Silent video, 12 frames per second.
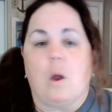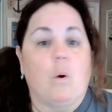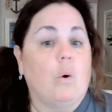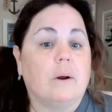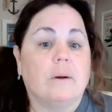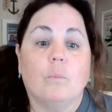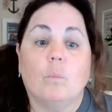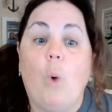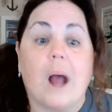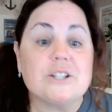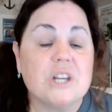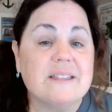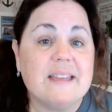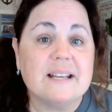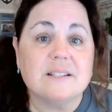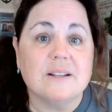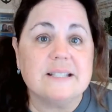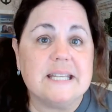or watching
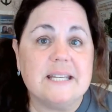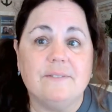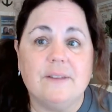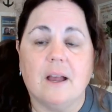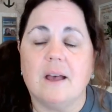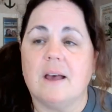things on TV,